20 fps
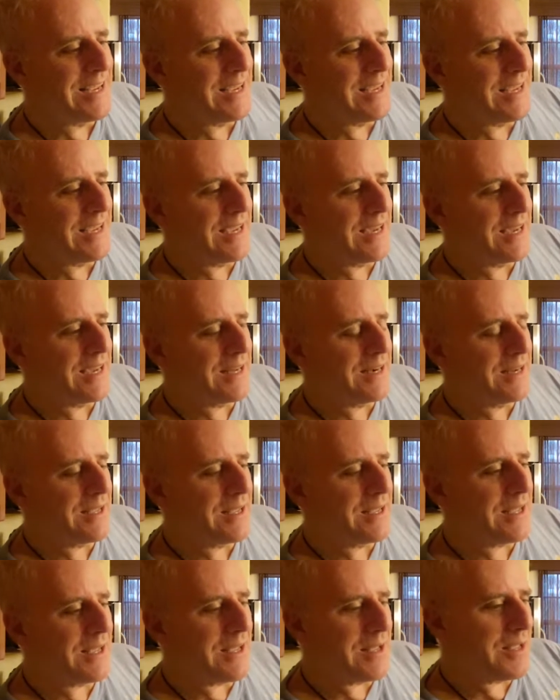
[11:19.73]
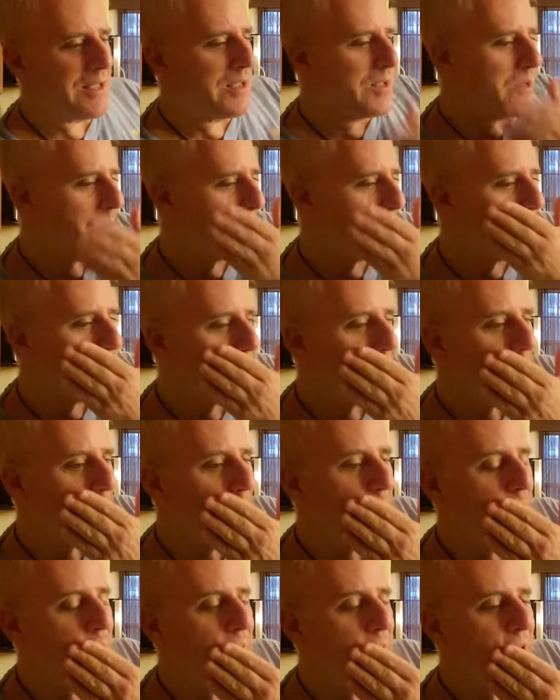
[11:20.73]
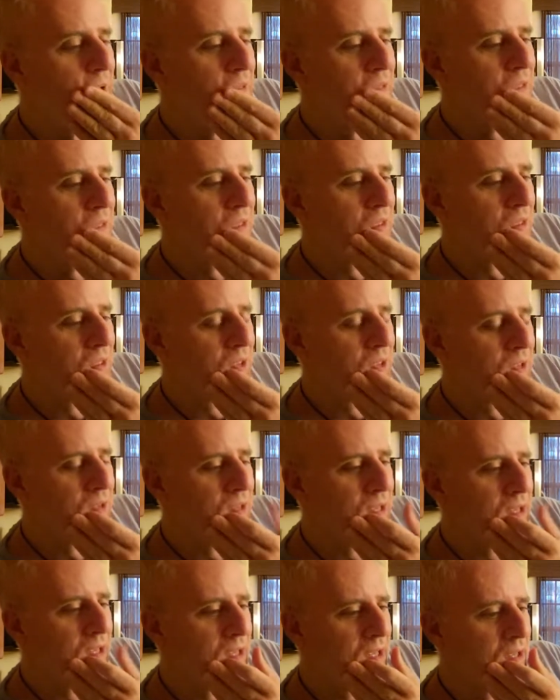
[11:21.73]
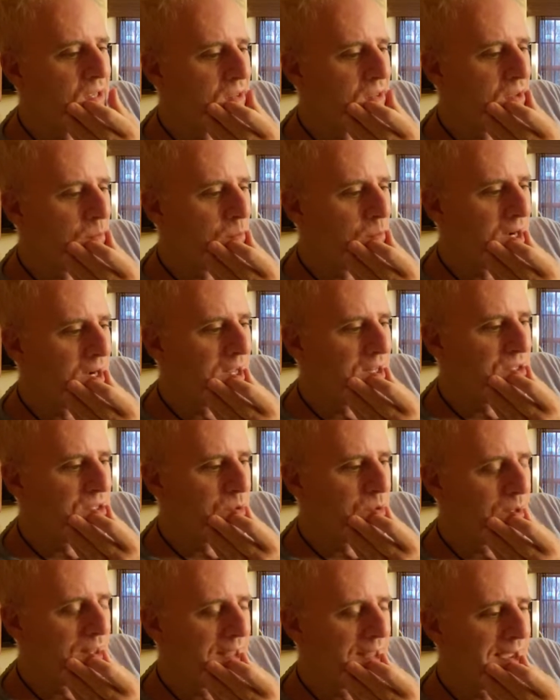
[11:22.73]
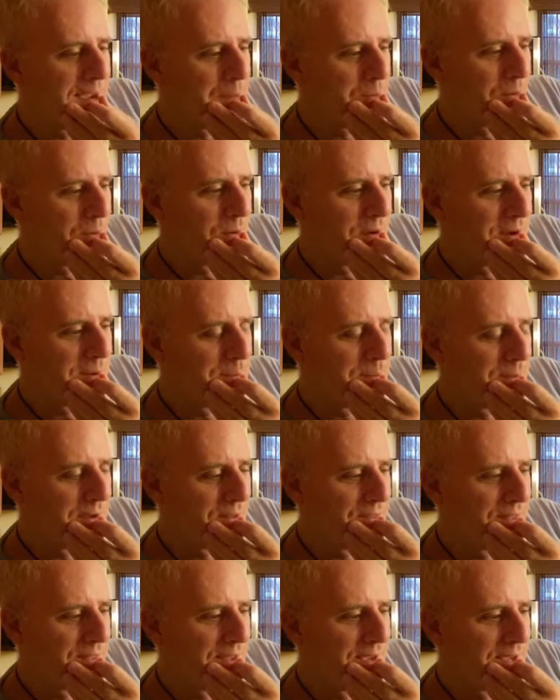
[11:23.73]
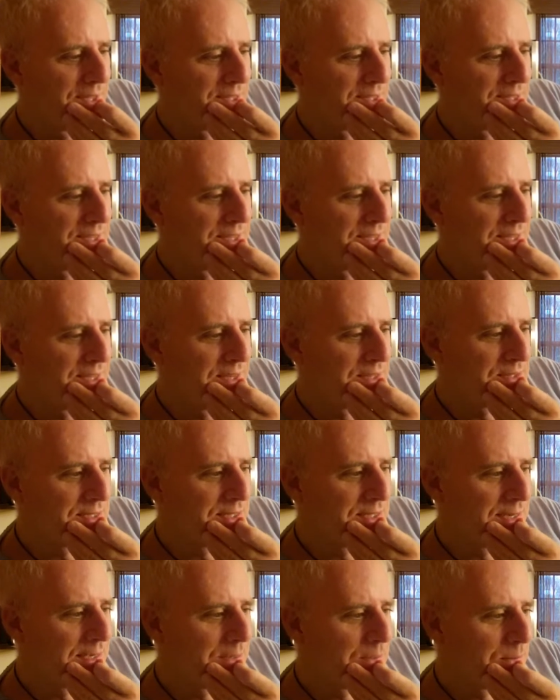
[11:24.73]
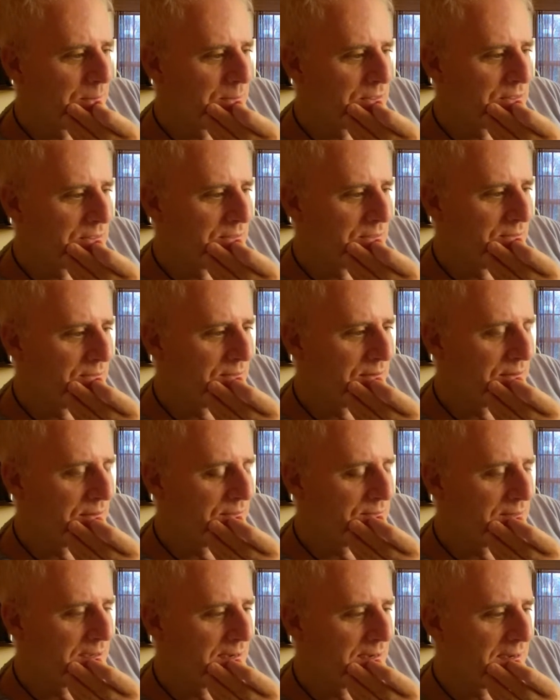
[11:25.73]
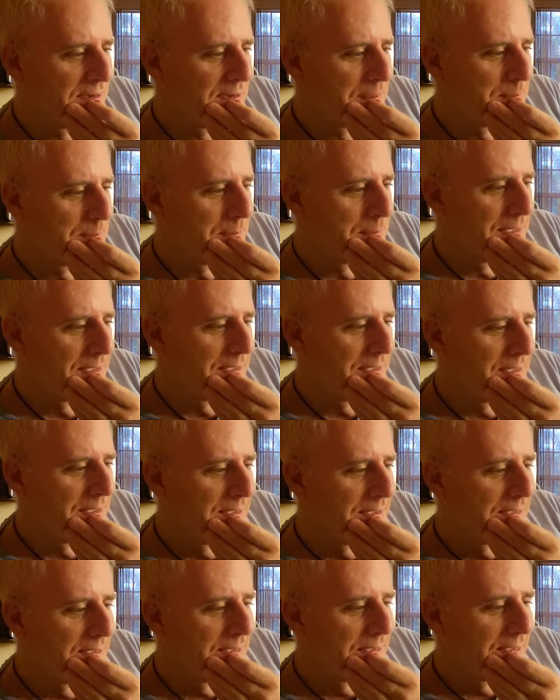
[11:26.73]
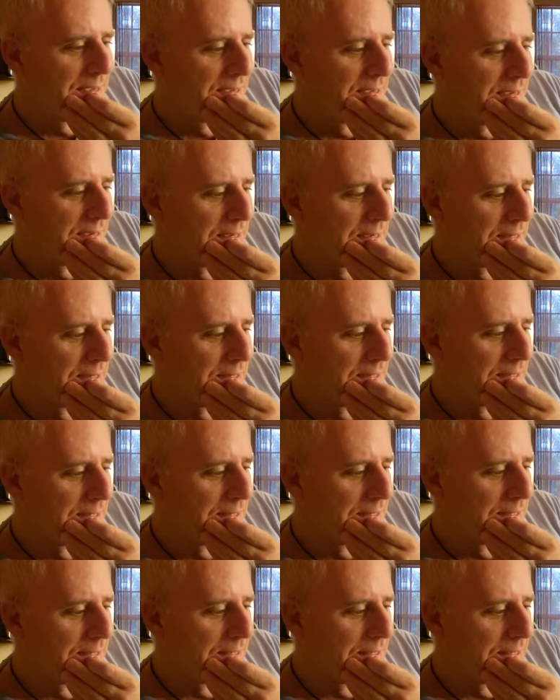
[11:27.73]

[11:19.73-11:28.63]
And they went on to elaborate about that 10,000 hours of time. And